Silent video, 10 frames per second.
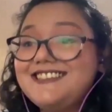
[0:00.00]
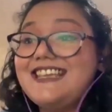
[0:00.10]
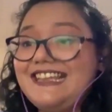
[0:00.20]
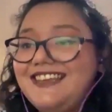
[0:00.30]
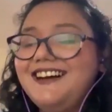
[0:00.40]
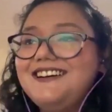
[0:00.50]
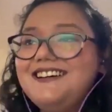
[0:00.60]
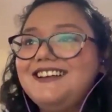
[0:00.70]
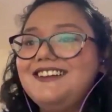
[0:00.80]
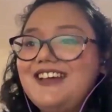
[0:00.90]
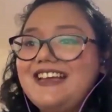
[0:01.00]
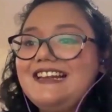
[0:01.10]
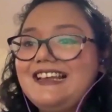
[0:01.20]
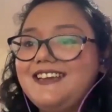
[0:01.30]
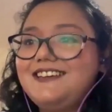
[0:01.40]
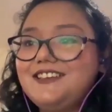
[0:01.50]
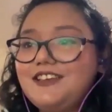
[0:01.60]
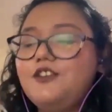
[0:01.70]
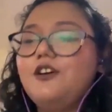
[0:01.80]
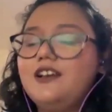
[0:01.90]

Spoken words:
this area where like